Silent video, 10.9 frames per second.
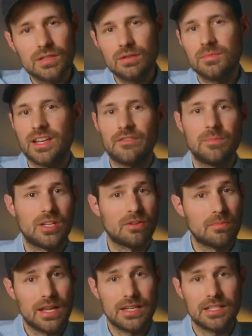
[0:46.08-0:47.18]
zooms have been on
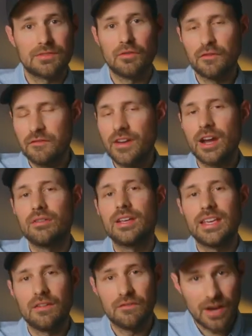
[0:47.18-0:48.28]
my list for a
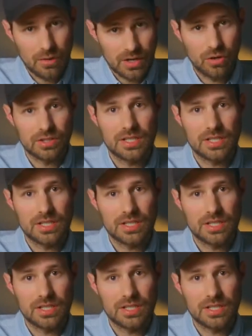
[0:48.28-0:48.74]
very long